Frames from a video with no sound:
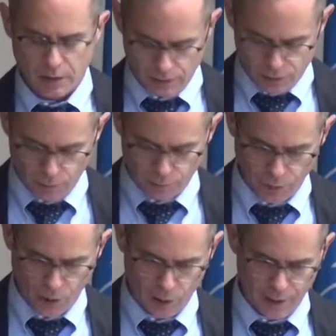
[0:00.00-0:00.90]
so
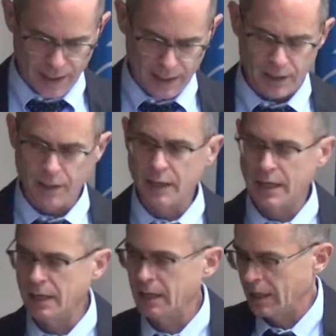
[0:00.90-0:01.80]
far
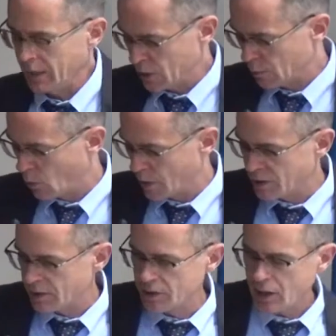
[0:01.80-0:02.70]
in this
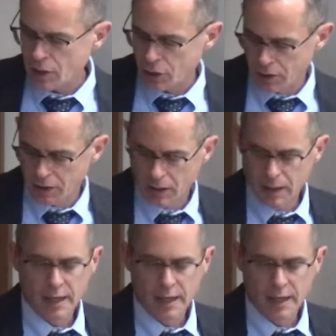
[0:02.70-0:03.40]
morning's discussion,